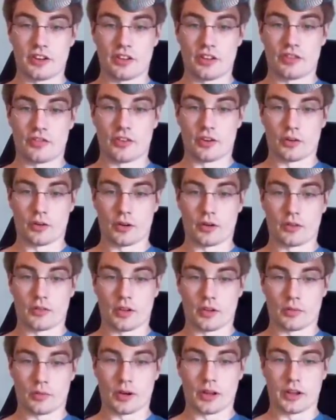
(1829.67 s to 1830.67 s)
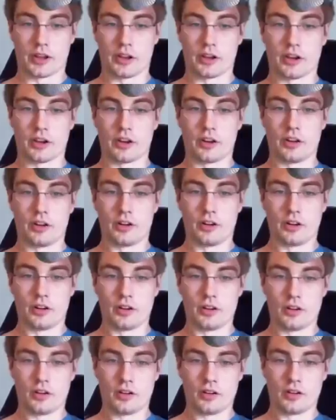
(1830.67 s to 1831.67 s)
does feel re like really good.
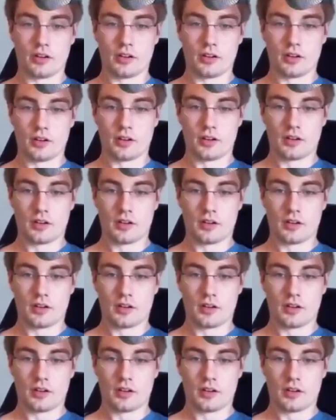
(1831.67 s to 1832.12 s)
Yeah.